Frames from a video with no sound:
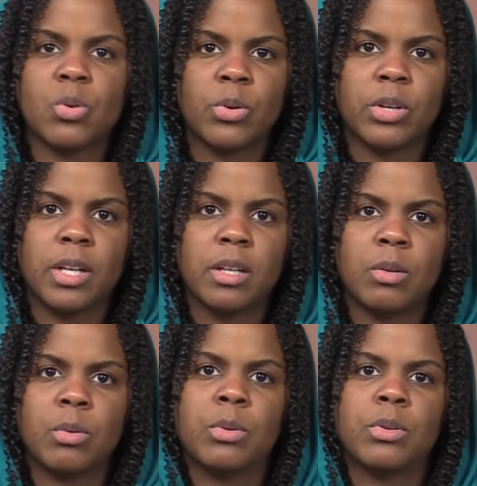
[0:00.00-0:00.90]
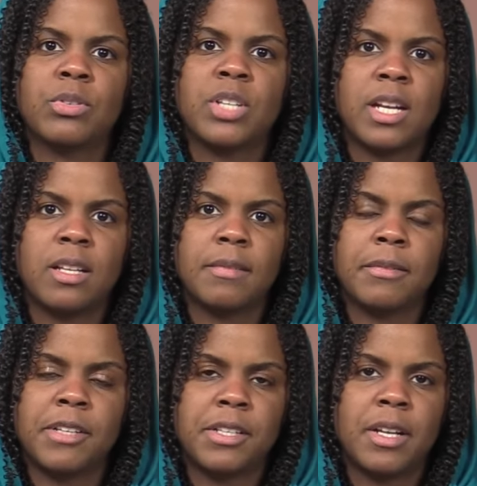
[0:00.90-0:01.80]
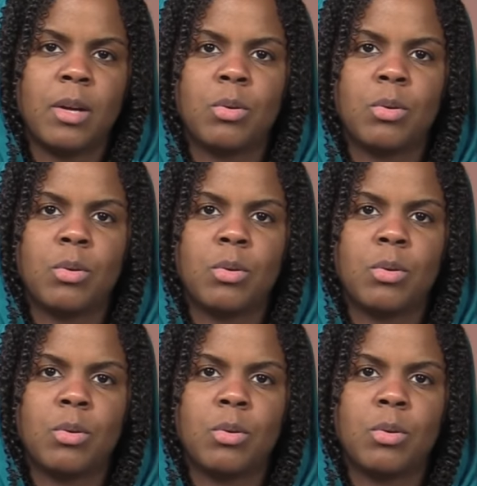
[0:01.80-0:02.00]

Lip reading: organ or jnanendriya.